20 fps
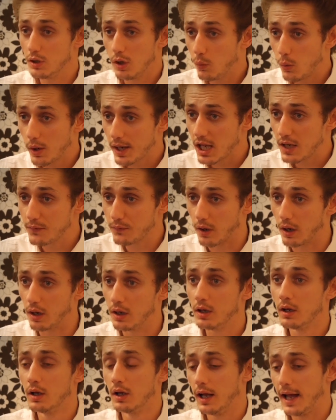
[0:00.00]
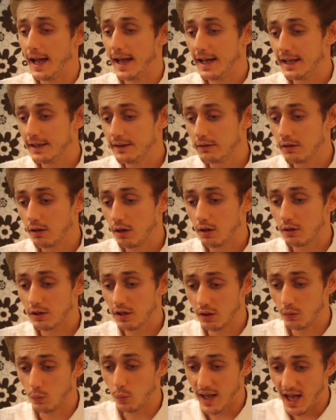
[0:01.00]
know, whatever. And uh,
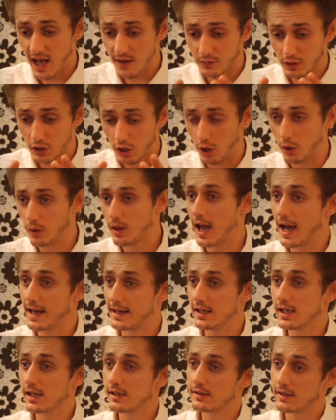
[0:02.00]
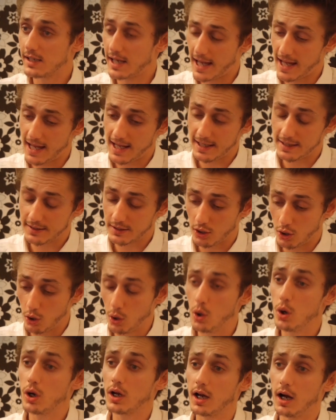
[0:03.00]
we have a coke addict and a
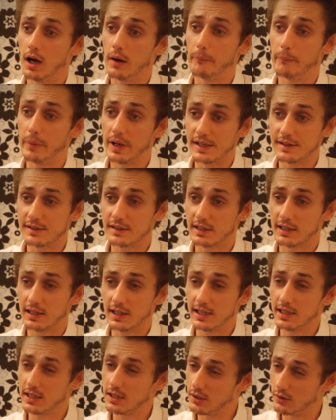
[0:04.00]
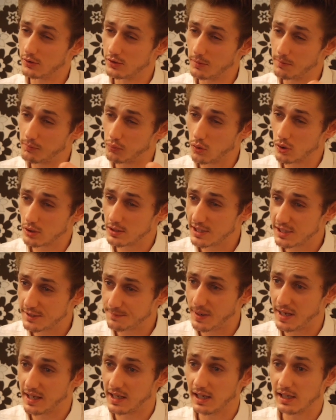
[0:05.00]
hookup, basically. So broadly
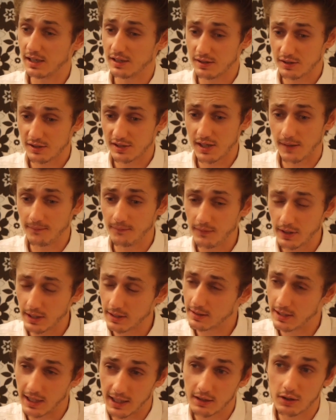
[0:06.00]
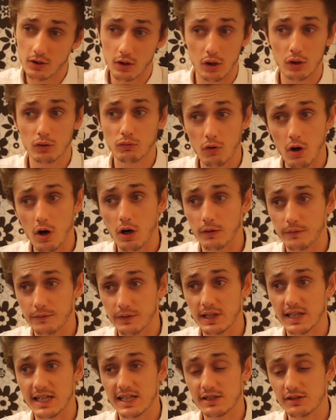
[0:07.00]
speaking, something did go wrong
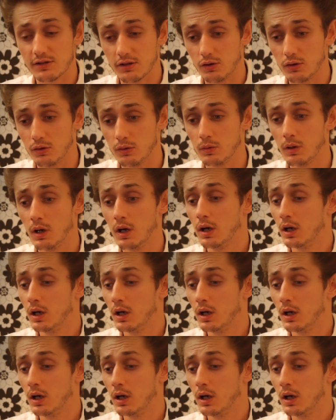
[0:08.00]
for these two